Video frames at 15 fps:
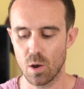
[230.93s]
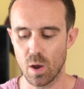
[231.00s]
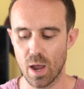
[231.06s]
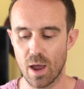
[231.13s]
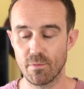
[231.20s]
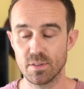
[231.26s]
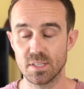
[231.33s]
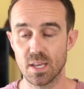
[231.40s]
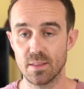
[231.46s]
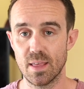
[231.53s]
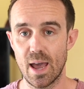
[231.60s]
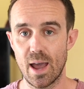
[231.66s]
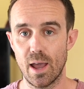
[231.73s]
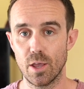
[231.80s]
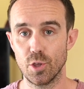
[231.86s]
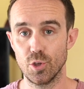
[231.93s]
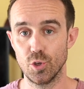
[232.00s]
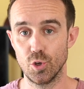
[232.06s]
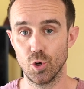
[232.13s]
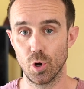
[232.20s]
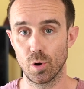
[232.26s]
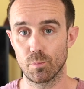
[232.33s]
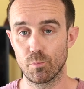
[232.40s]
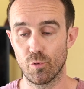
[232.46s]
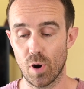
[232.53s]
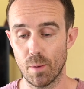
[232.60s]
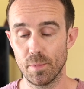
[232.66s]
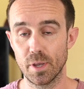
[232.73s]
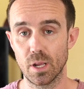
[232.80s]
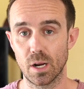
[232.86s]
having said that, you're
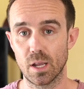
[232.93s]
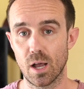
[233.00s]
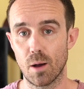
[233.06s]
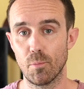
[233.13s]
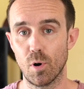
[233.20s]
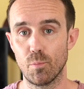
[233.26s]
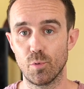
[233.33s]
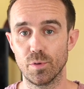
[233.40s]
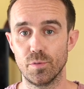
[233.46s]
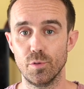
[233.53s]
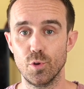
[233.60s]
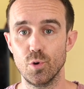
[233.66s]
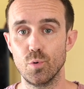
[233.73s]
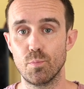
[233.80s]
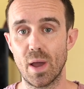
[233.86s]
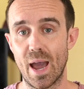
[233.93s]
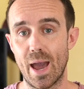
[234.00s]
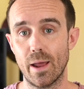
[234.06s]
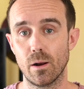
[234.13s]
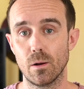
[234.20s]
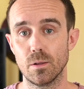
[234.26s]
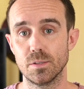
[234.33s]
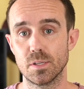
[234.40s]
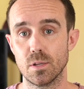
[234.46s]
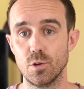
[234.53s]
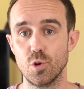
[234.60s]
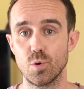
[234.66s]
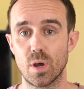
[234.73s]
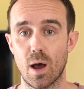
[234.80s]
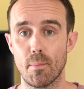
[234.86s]
probably gonna come up with new patterns and
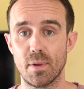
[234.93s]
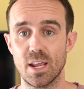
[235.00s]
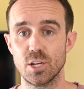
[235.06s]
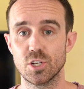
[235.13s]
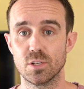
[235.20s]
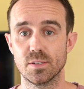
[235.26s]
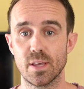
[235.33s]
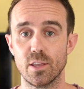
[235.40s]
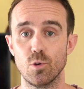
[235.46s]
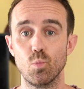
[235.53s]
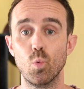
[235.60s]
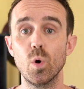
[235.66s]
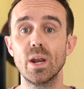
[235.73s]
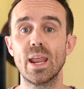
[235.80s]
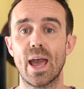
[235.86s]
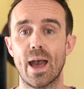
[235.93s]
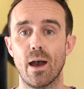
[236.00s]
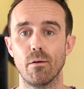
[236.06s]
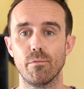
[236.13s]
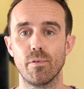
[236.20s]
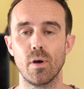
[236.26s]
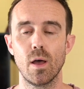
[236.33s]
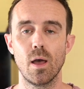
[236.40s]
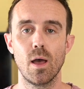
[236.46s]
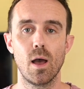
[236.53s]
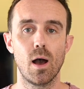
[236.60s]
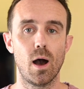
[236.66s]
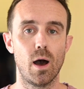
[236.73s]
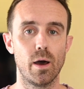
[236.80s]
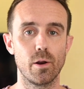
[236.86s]
new combinations that you wouldn't have
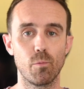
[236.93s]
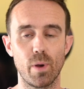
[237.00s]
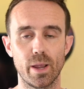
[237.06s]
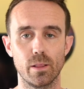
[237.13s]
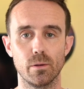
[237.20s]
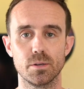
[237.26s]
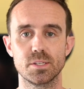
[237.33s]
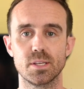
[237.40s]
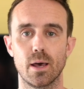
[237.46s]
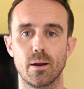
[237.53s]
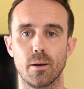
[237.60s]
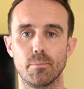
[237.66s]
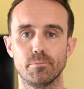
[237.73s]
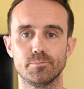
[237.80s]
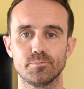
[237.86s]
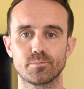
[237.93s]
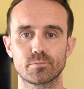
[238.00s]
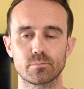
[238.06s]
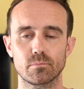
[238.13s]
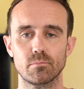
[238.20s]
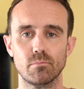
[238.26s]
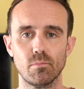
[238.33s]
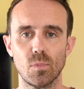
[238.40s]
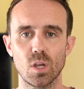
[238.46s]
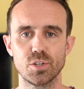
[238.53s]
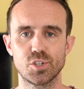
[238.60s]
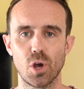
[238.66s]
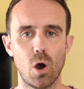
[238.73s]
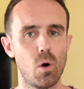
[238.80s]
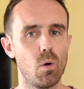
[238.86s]
on a regular setup.
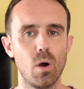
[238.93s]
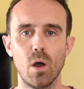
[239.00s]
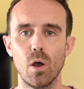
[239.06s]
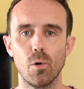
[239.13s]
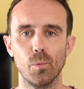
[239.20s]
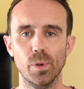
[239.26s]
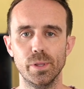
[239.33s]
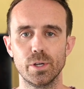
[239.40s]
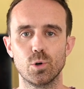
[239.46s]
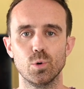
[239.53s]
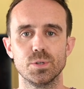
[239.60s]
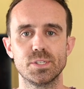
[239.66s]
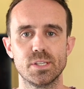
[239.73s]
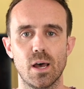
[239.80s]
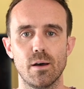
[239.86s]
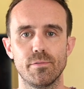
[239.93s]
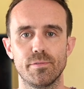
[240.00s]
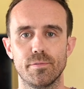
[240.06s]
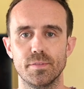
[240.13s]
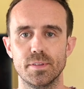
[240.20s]
So really cool stuff.